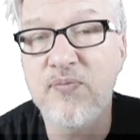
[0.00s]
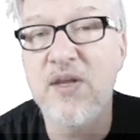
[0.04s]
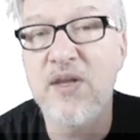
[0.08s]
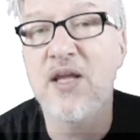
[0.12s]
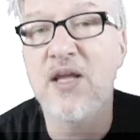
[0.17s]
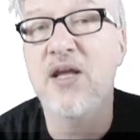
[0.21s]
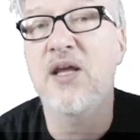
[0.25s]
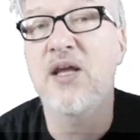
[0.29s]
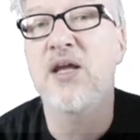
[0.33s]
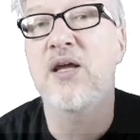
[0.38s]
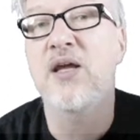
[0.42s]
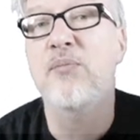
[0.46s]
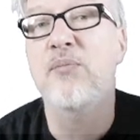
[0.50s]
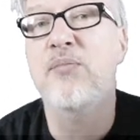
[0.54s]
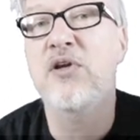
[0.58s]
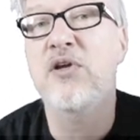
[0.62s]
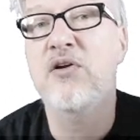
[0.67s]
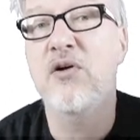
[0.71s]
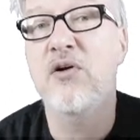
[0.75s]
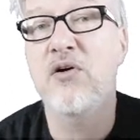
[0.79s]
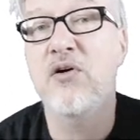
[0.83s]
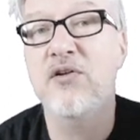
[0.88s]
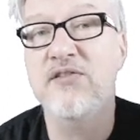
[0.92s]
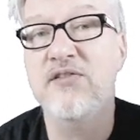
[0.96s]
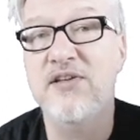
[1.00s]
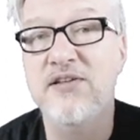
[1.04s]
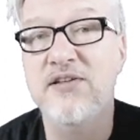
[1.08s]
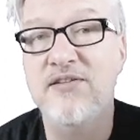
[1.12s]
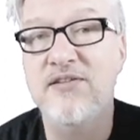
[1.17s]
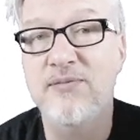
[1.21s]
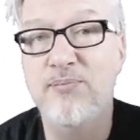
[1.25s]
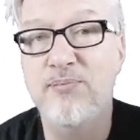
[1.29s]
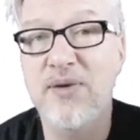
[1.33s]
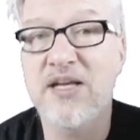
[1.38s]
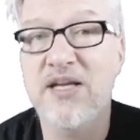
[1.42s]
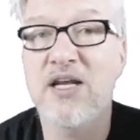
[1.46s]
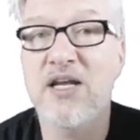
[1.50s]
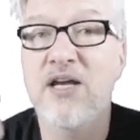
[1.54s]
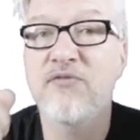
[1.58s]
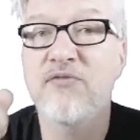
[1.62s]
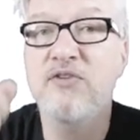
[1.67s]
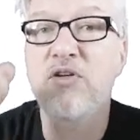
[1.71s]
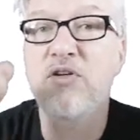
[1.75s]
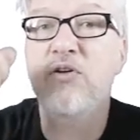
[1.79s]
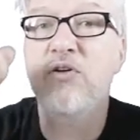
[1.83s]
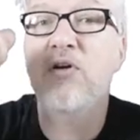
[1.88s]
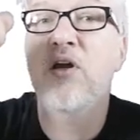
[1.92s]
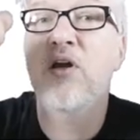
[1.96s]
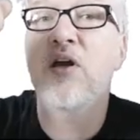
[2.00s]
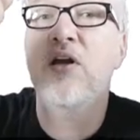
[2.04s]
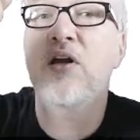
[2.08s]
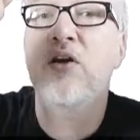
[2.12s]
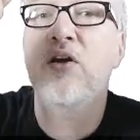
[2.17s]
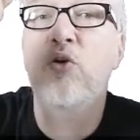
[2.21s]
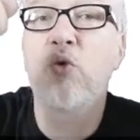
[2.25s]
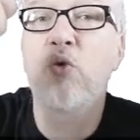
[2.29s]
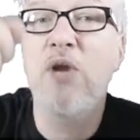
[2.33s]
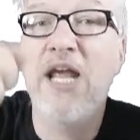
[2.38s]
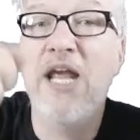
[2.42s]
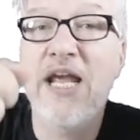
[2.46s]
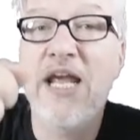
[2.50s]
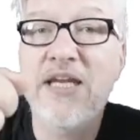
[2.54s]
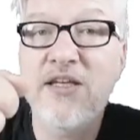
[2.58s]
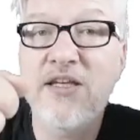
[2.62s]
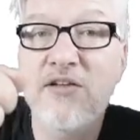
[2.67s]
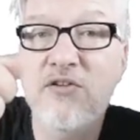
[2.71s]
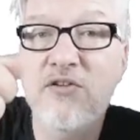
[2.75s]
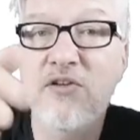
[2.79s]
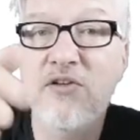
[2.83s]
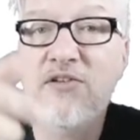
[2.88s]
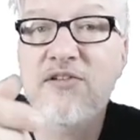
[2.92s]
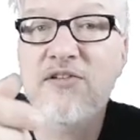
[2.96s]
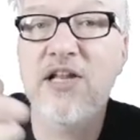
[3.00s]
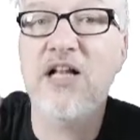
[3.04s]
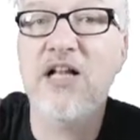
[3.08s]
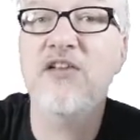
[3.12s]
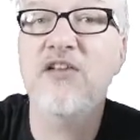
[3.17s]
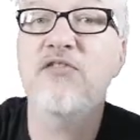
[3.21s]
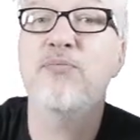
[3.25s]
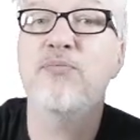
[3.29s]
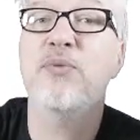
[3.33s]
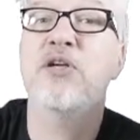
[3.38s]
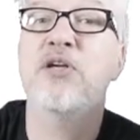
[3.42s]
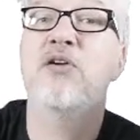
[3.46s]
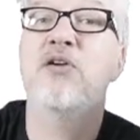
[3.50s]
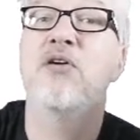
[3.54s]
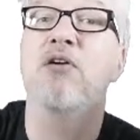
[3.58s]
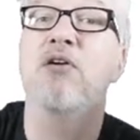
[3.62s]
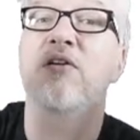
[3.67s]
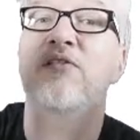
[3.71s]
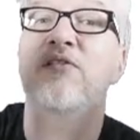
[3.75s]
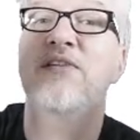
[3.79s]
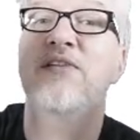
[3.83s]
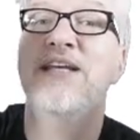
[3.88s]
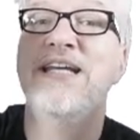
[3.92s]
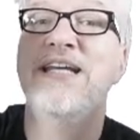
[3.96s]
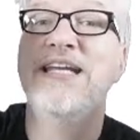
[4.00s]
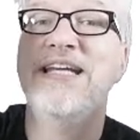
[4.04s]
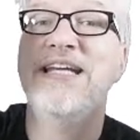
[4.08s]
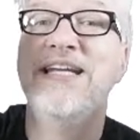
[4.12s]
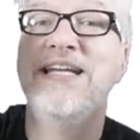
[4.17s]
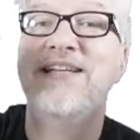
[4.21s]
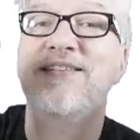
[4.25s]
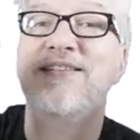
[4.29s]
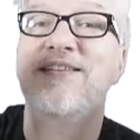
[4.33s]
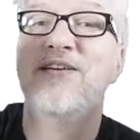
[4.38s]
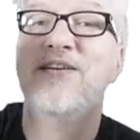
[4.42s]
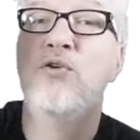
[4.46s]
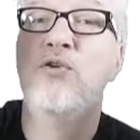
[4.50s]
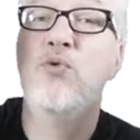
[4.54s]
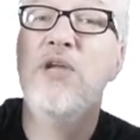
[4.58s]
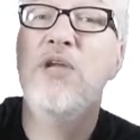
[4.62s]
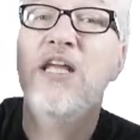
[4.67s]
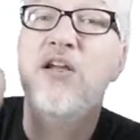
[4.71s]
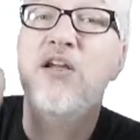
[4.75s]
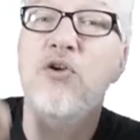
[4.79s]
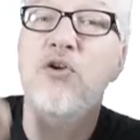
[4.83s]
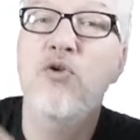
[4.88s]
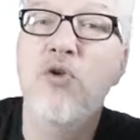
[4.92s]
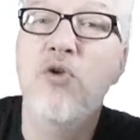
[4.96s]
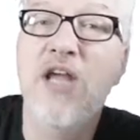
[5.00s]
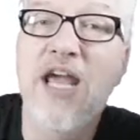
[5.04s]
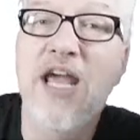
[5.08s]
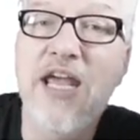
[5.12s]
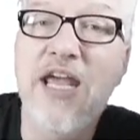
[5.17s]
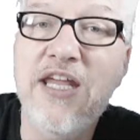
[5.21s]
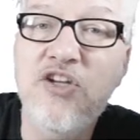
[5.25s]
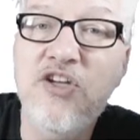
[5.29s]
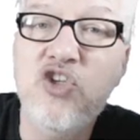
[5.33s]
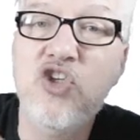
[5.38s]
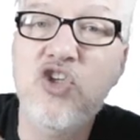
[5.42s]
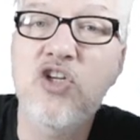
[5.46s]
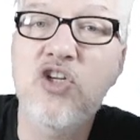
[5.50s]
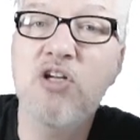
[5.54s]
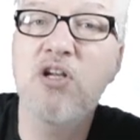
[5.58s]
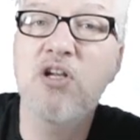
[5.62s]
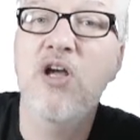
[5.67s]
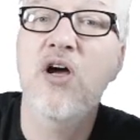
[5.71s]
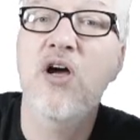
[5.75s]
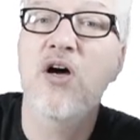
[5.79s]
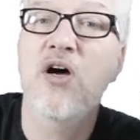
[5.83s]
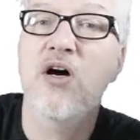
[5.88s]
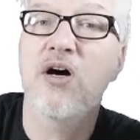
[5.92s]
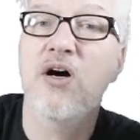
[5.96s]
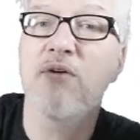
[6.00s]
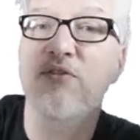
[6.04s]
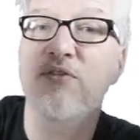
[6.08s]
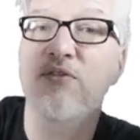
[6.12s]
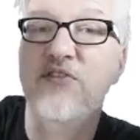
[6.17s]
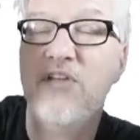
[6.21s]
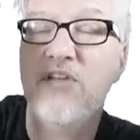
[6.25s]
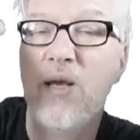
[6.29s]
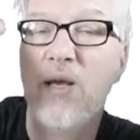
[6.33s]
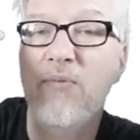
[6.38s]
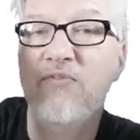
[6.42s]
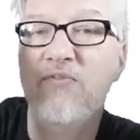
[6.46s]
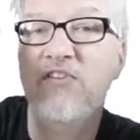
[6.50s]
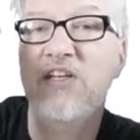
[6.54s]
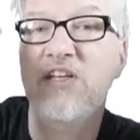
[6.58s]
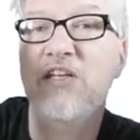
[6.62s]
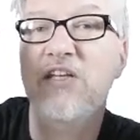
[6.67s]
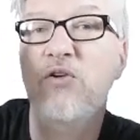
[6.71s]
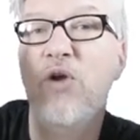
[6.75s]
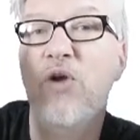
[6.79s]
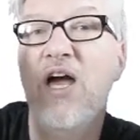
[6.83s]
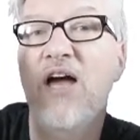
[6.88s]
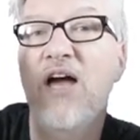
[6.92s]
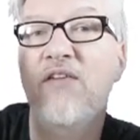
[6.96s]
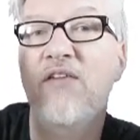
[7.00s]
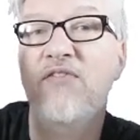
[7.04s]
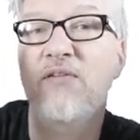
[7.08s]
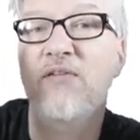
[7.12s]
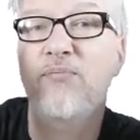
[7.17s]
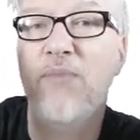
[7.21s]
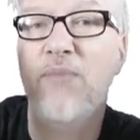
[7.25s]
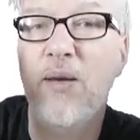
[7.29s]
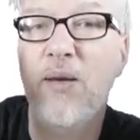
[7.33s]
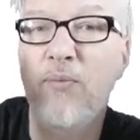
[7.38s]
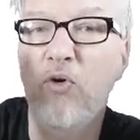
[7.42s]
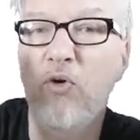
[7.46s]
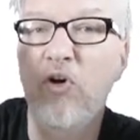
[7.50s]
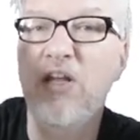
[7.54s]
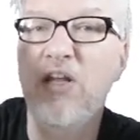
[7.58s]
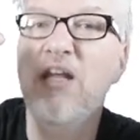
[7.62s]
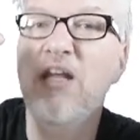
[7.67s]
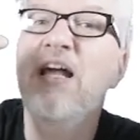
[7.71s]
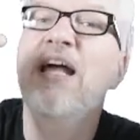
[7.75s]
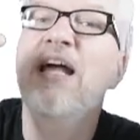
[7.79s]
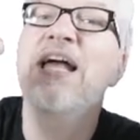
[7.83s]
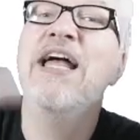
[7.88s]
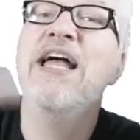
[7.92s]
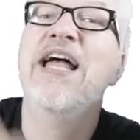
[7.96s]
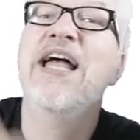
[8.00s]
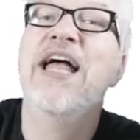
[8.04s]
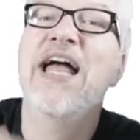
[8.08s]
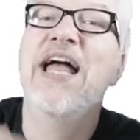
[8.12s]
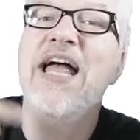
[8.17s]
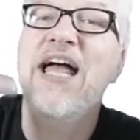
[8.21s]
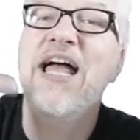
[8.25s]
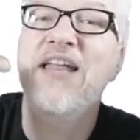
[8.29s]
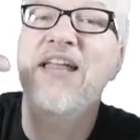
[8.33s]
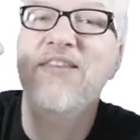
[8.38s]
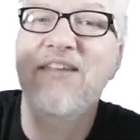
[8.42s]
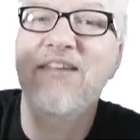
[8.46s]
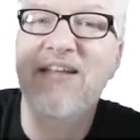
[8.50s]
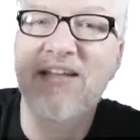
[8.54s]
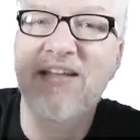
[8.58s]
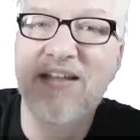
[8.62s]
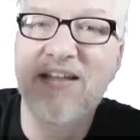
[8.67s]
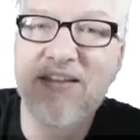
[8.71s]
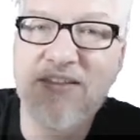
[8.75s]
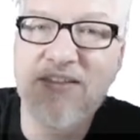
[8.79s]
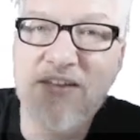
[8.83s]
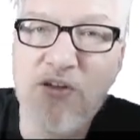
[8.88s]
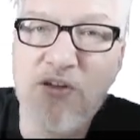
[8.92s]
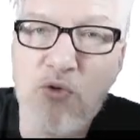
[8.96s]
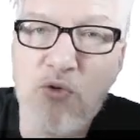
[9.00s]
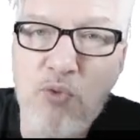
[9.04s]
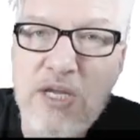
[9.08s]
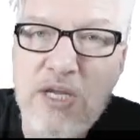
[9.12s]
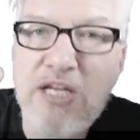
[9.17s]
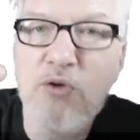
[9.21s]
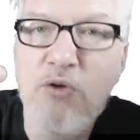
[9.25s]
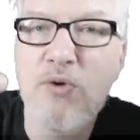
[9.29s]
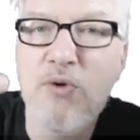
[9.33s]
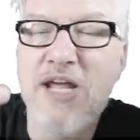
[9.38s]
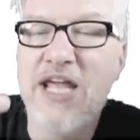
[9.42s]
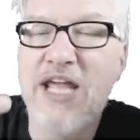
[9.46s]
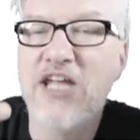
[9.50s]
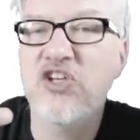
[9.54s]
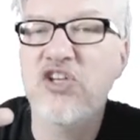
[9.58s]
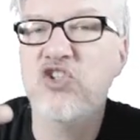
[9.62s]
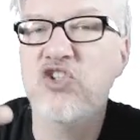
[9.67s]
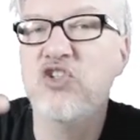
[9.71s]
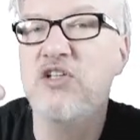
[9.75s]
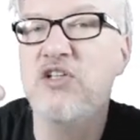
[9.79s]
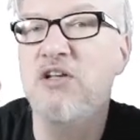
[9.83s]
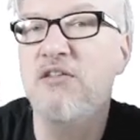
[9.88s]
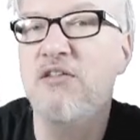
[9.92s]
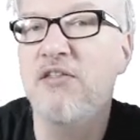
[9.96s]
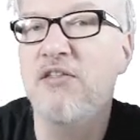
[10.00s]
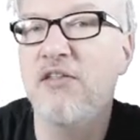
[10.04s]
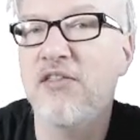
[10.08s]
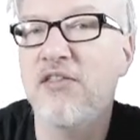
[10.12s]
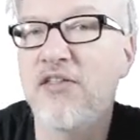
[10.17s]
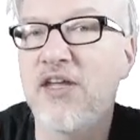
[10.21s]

because it's better if you create it yourself, because it's a recreation of something you have in memory, and the recreation is the thing